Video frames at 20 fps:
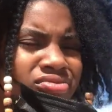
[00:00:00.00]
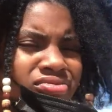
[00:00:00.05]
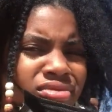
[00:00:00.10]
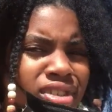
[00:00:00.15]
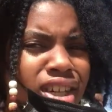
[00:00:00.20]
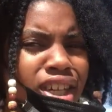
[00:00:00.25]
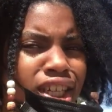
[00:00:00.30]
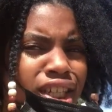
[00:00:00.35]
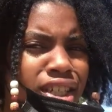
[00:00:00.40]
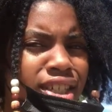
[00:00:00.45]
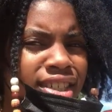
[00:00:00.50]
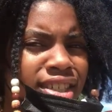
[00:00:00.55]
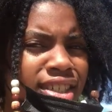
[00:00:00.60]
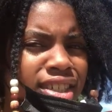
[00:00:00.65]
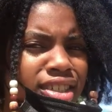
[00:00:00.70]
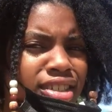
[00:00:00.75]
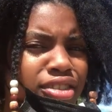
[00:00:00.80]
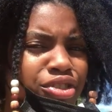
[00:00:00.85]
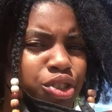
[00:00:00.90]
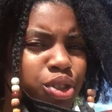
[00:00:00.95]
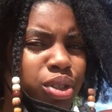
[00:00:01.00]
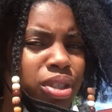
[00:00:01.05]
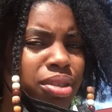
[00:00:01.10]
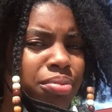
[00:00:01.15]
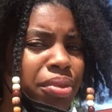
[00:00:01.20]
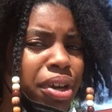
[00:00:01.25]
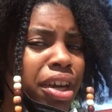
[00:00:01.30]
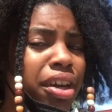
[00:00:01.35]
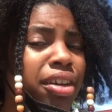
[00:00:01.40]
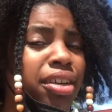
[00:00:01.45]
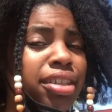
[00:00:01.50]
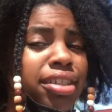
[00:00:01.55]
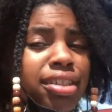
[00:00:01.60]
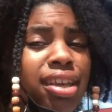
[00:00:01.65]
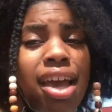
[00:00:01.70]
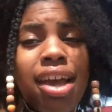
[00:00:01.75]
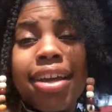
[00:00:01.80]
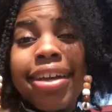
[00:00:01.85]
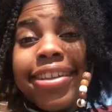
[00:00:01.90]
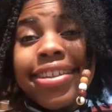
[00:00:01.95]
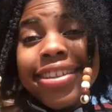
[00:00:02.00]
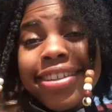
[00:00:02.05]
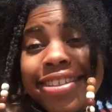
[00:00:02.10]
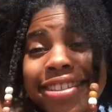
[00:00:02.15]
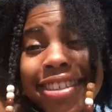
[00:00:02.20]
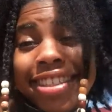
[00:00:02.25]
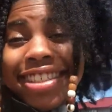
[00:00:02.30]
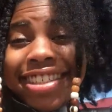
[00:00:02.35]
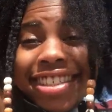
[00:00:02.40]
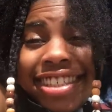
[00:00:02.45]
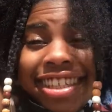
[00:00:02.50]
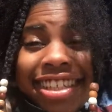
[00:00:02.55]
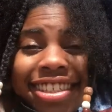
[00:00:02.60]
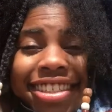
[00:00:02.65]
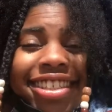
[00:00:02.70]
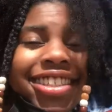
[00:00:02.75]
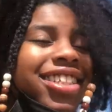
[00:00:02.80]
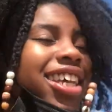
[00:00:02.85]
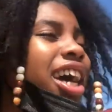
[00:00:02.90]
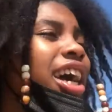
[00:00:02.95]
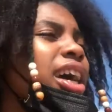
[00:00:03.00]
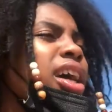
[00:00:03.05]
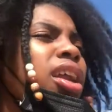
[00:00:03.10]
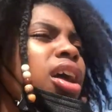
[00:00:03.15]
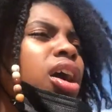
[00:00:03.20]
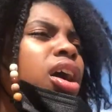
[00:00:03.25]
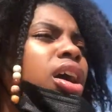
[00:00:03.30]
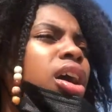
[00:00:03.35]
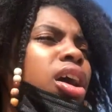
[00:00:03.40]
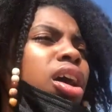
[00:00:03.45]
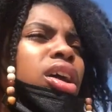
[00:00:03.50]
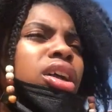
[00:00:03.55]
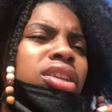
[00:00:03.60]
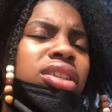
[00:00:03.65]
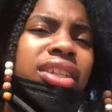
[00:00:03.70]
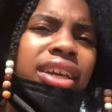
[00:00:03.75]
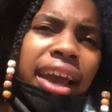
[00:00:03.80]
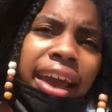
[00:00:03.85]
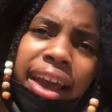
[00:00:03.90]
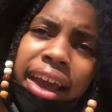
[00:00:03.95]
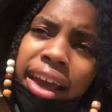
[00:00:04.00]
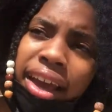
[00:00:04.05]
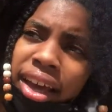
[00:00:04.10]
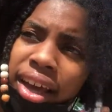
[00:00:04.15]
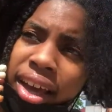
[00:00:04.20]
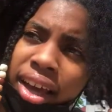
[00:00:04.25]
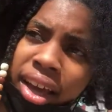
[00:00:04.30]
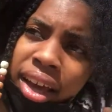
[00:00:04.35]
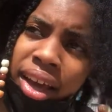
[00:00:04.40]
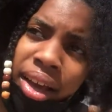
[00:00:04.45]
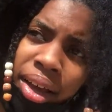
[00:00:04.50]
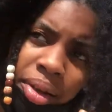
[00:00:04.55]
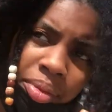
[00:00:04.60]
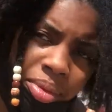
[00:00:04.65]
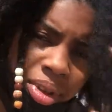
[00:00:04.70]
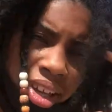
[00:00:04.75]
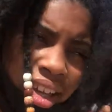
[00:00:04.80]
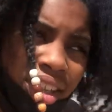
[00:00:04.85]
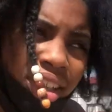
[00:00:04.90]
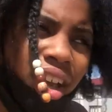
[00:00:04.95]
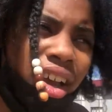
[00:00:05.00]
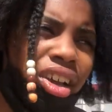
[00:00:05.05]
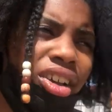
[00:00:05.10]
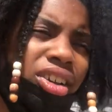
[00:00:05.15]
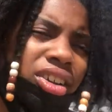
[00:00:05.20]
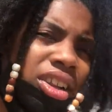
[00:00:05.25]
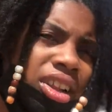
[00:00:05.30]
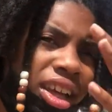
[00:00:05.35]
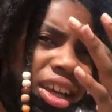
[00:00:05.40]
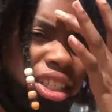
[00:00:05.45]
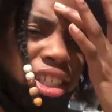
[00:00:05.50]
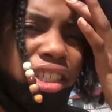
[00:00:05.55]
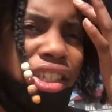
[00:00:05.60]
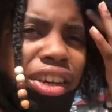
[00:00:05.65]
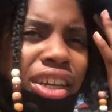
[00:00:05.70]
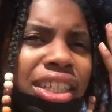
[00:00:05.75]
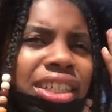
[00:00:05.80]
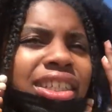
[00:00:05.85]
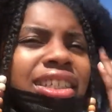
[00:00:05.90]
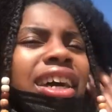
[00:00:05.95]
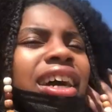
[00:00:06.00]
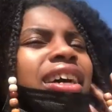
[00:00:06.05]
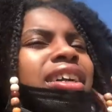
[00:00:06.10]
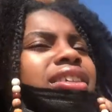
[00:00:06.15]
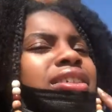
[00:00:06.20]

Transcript: I could get, you know, some air, because I could literally sit inside all day because all your classes are inside.